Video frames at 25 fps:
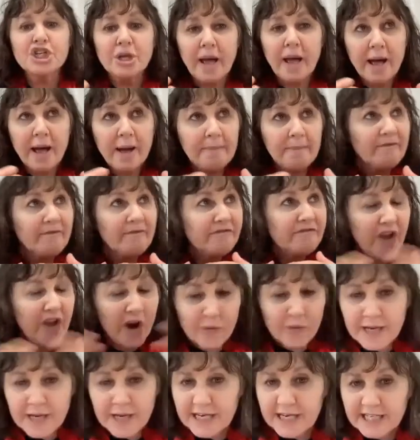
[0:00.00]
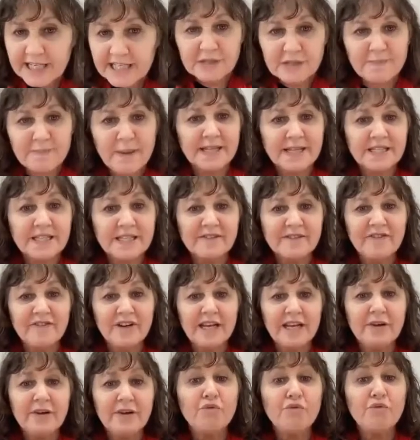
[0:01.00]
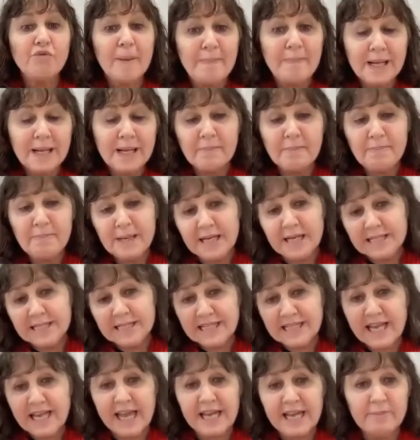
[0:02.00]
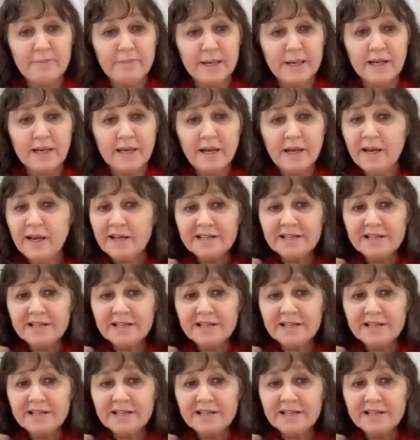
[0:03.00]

very inexpensively, replicably, and scalably.